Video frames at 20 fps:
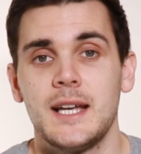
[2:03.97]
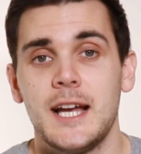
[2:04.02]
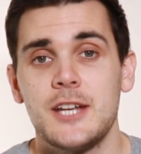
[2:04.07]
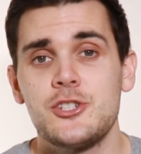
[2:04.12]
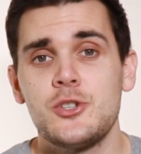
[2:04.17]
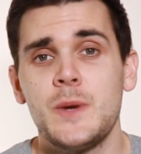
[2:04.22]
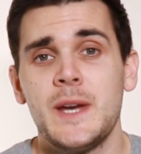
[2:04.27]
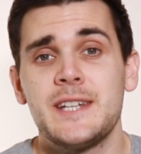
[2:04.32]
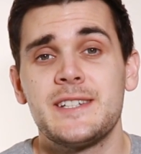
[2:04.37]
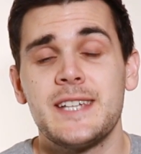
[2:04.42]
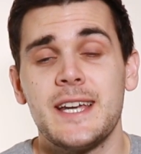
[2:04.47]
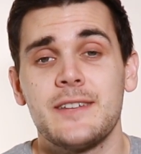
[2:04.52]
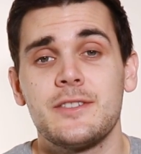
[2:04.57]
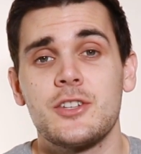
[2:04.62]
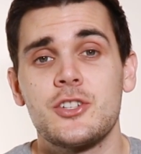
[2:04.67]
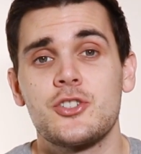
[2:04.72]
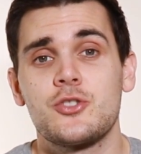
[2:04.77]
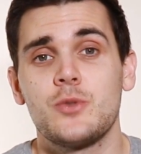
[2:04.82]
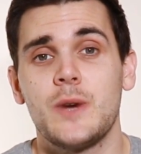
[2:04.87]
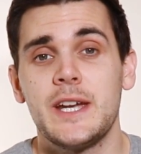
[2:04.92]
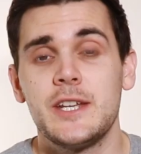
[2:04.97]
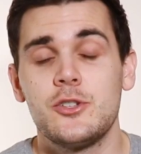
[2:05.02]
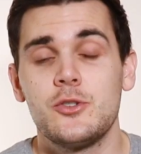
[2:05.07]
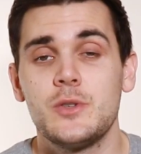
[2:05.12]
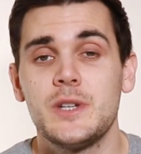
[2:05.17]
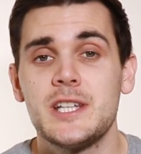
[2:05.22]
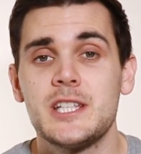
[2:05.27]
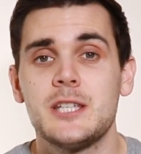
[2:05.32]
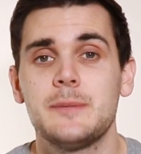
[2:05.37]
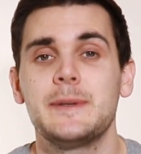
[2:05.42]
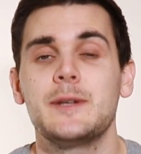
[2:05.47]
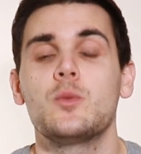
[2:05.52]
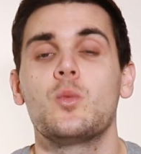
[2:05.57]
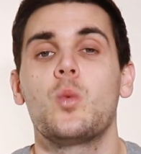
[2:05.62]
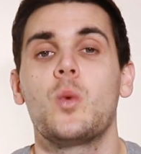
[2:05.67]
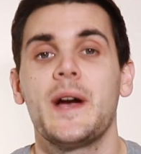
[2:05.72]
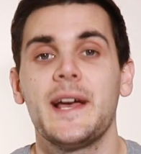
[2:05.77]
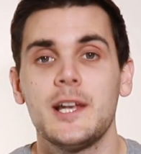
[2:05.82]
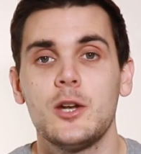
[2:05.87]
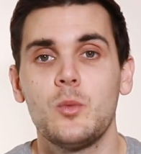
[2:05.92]
As you head down the straight, you need to be
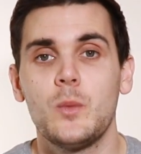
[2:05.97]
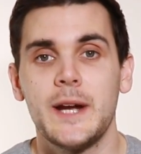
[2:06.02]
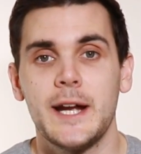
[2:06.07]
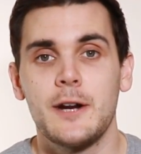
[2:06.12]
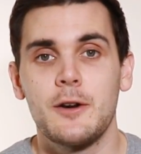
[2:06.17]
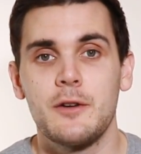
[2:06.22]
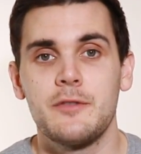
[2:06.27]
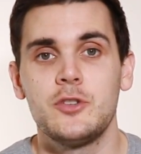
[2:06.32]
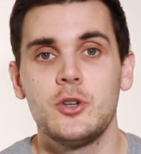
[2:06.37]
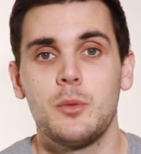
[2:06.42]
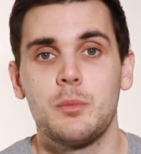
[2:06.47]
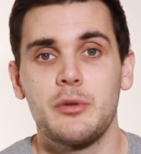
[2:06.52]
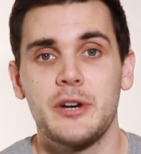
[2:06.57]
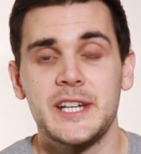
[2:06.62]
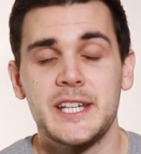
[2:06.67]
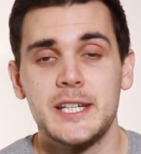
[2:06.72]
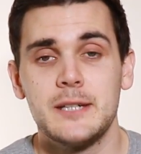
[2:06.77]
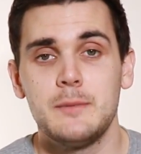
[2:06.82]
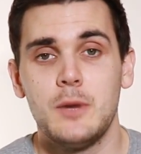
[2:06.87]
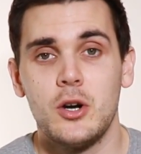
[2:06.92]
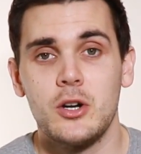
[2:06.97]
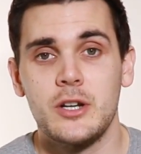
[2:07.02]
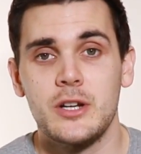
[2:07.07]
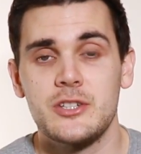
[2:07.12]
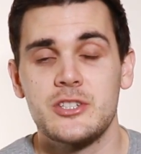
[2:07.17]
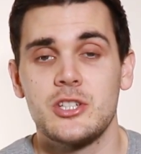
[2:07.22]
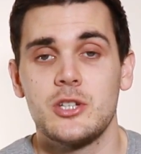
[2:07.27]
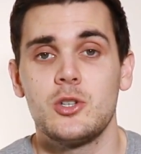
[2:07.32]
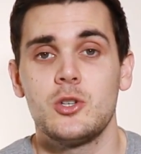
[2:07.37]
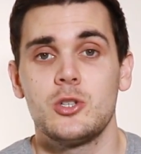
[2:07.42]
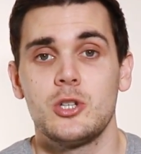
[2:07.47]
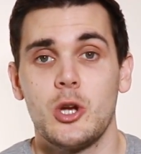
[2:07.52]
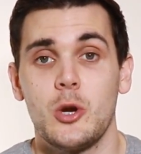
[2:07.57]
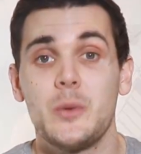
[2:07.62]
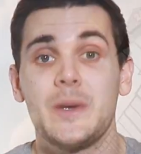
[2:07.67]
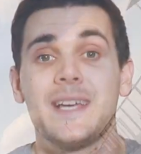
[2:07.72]
well aware of your braking marker so you know